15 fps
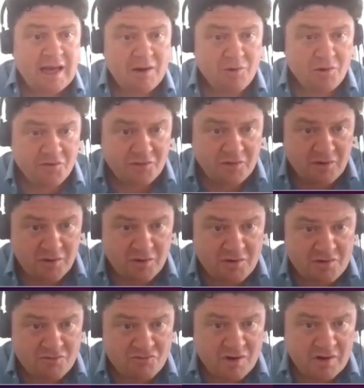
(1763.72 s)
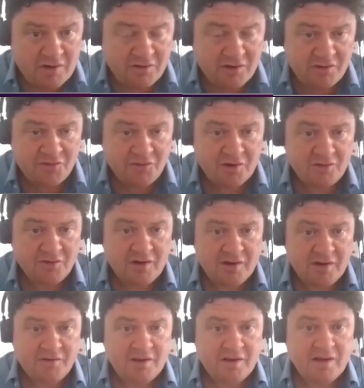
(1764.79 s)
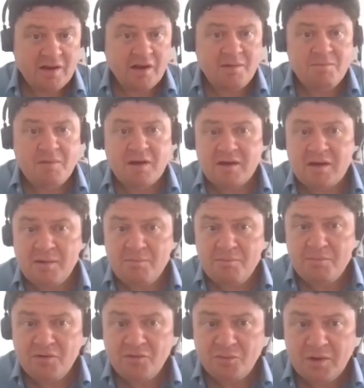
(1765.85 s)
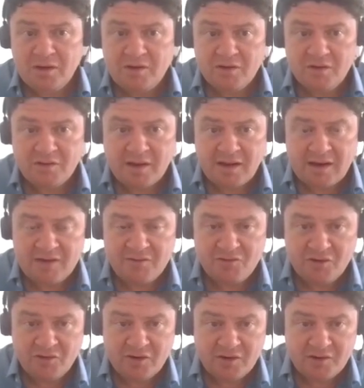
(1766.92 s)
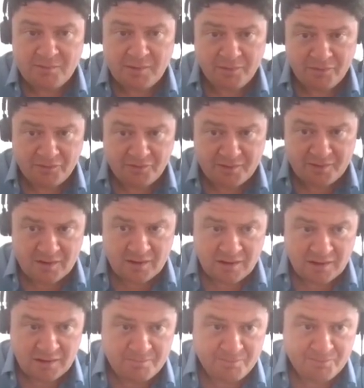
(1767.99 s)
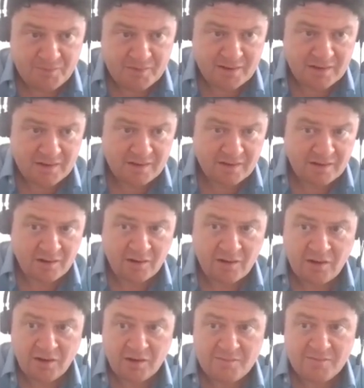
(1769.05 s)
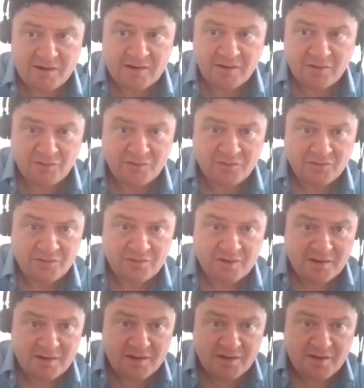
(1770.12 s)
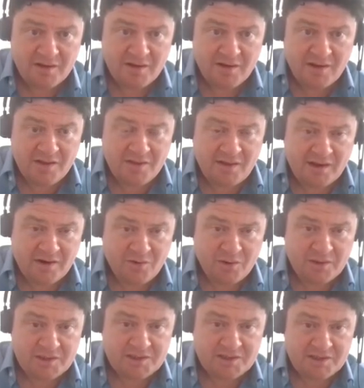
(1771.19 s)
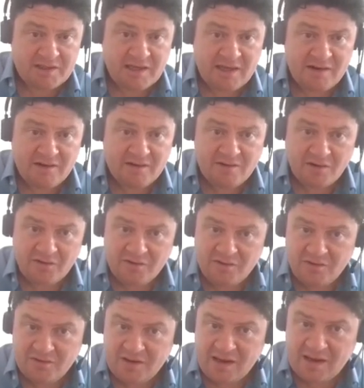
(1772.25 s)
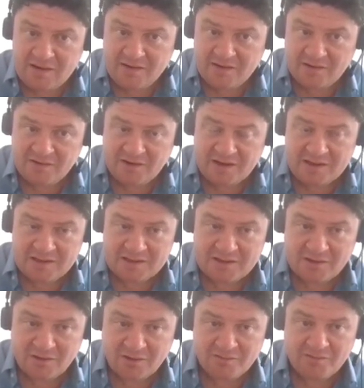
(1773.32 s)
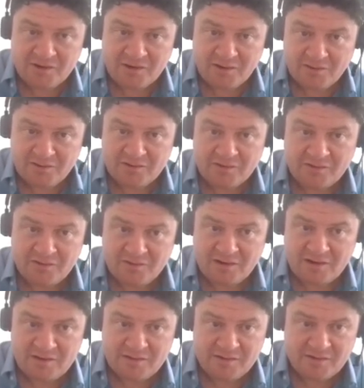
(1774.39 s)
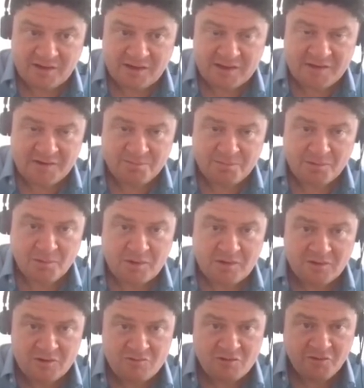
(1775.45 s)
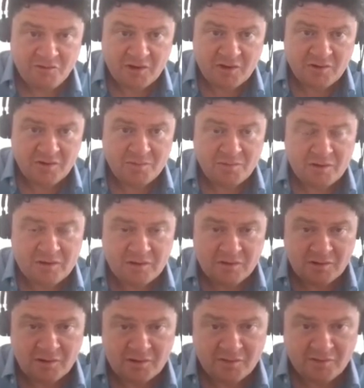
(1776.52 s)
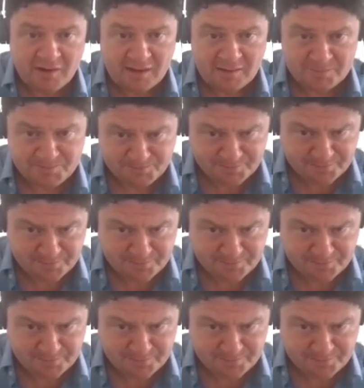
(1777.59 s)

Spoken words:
How often do you reassess volatility? At Kpis, we do that every 6 months. I hope that answers that question. It doesn't tend to change a lot. The answer doesn't tend to change, but we do review and we do look at that